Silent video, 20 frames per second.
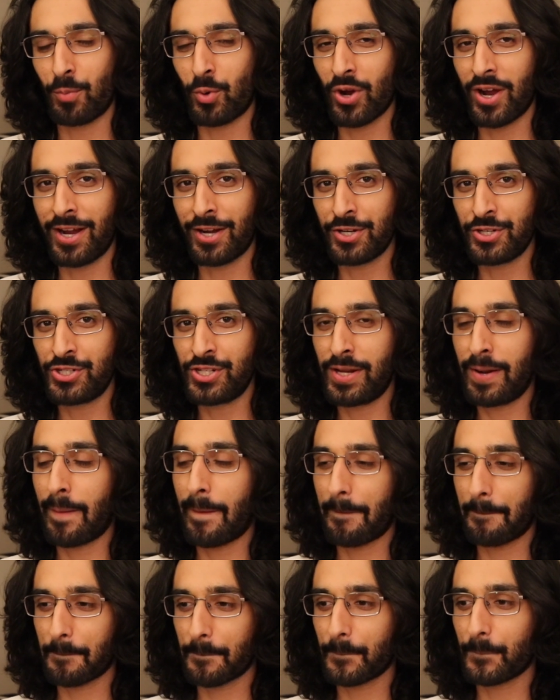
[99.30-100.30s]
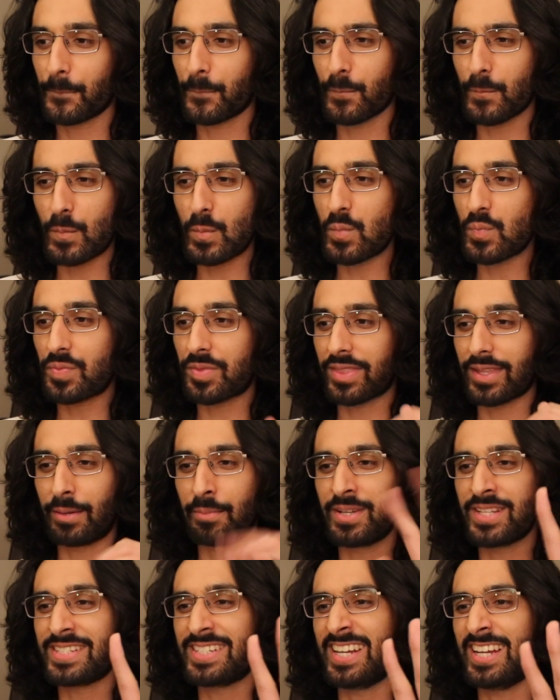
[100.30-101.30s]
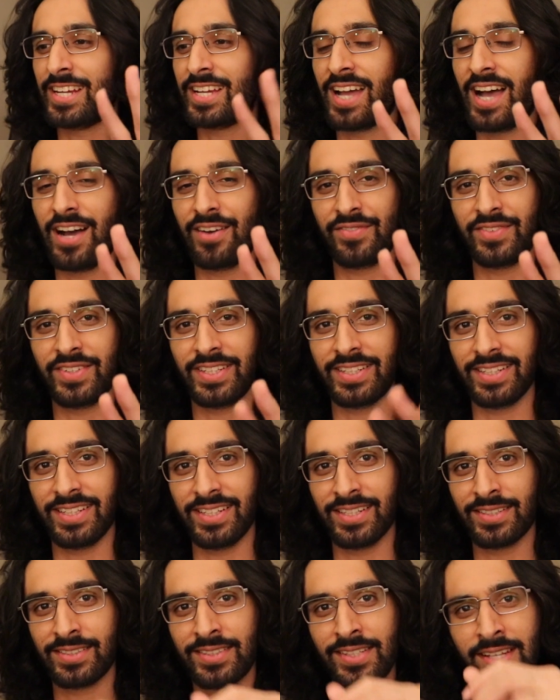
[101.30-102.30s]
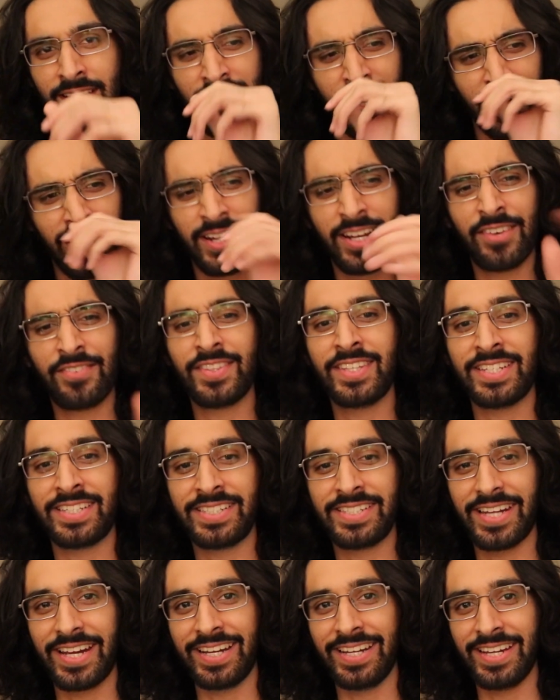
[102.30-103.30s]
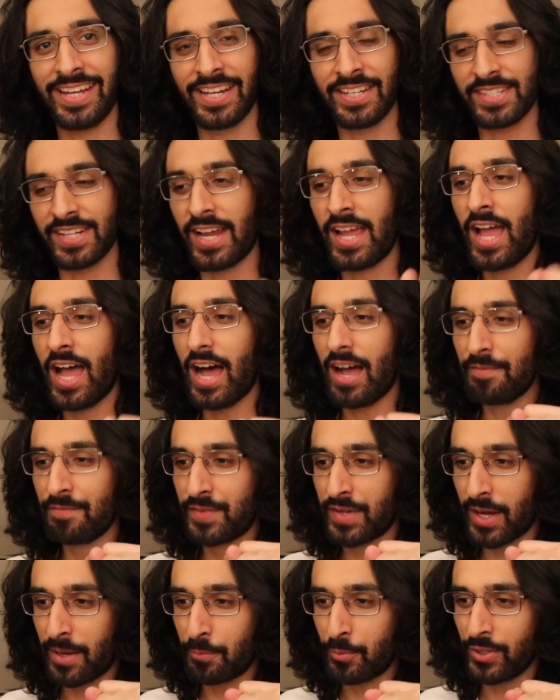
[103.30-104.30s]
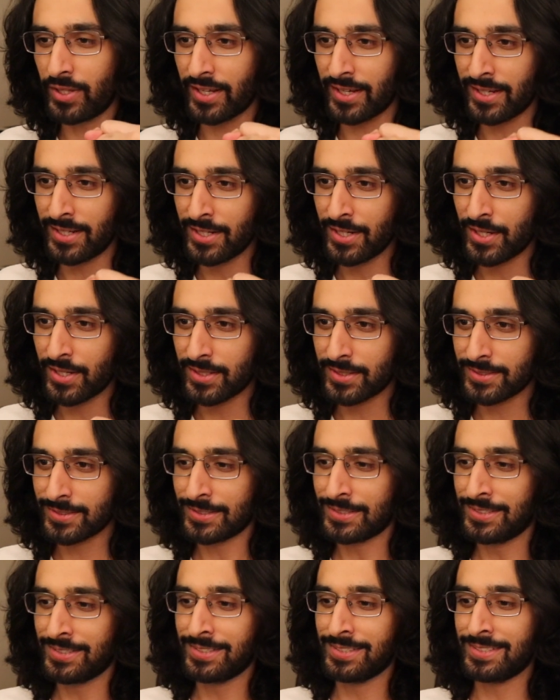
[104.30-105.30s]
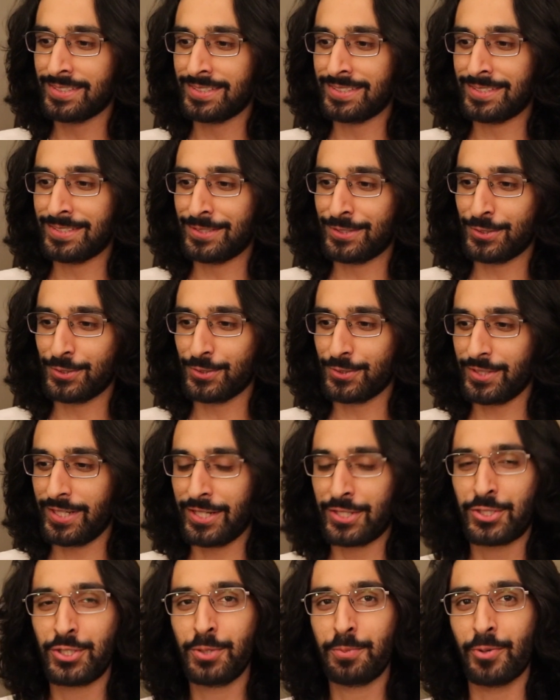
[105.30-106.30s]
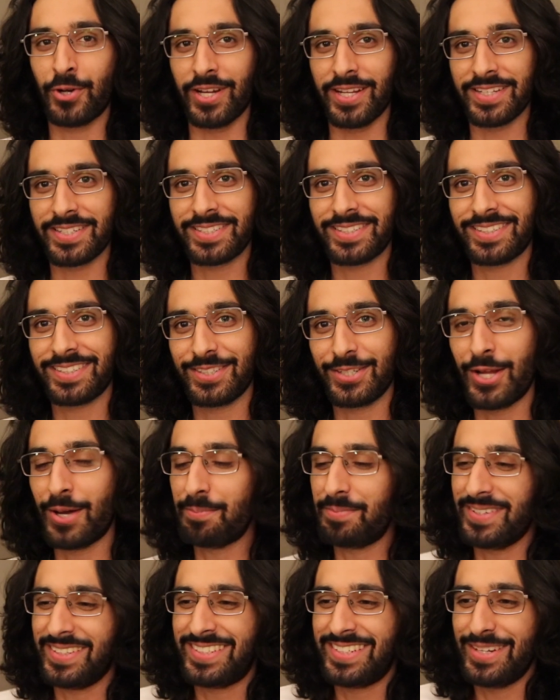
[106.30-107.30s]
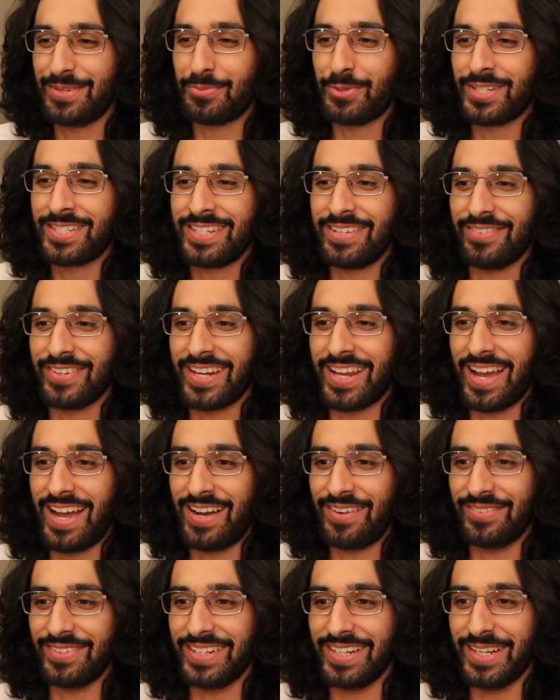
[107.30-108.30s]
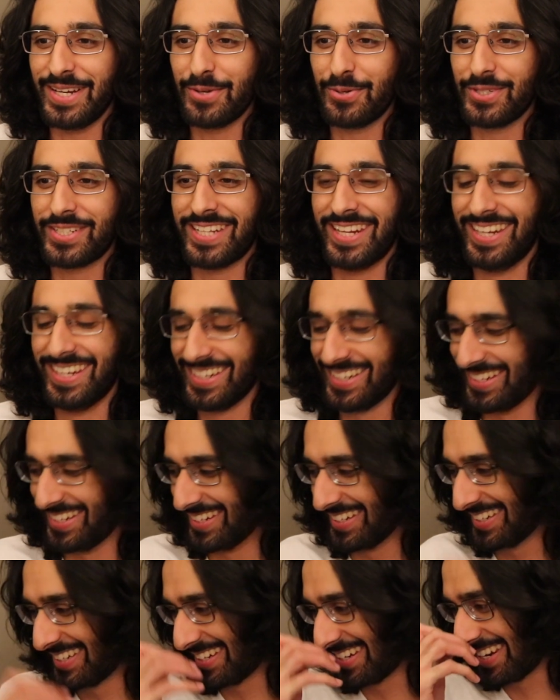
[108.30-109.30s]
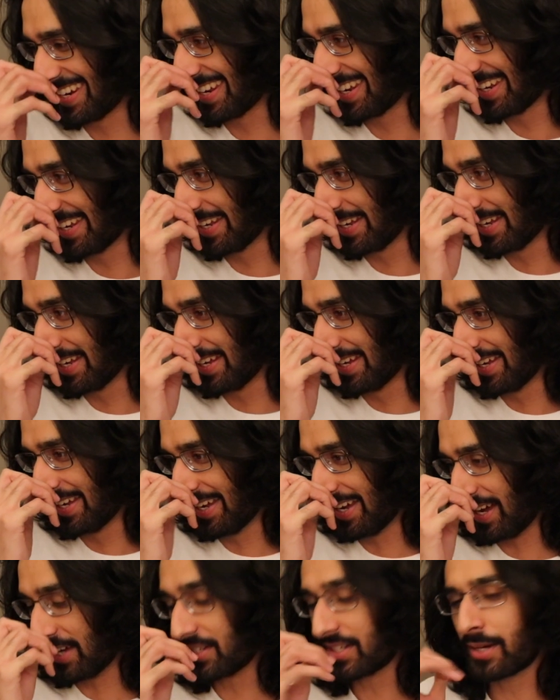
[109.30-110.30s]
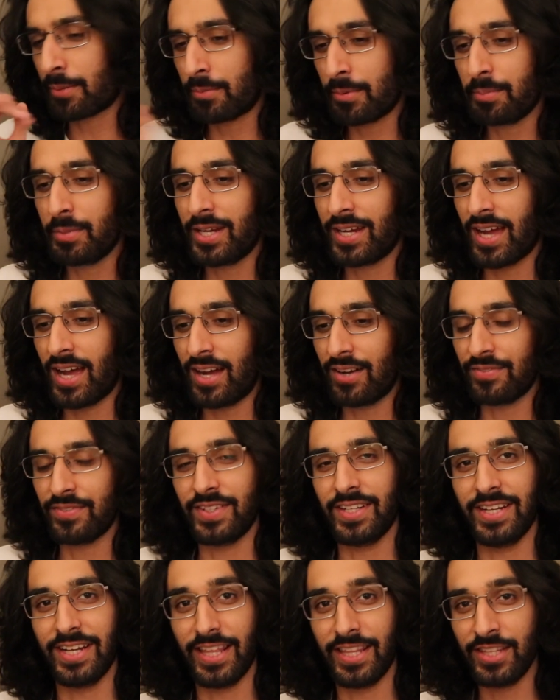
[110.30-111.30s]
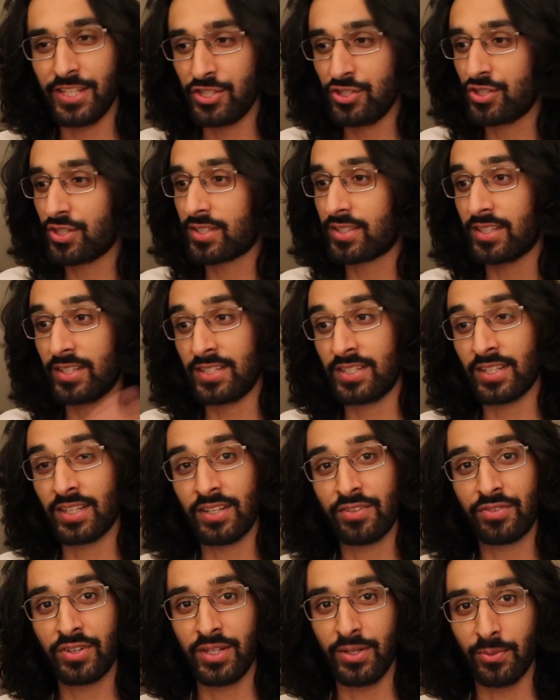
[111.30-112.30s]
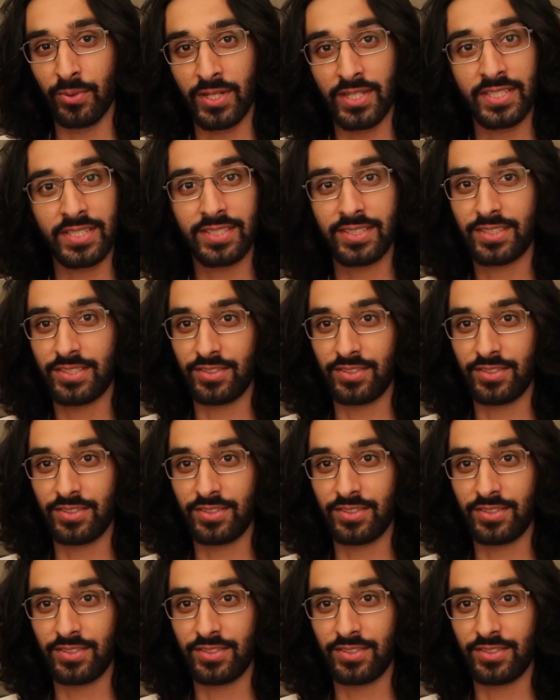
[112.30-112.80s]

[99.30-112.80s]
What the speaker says: energy. I'm gonna say it confidently. Enough of this second guessing. I've come with a exuberance. Nope. See, it wasn't even confident. It was. I was like, I'm gonna be confident, and then just the delivery was,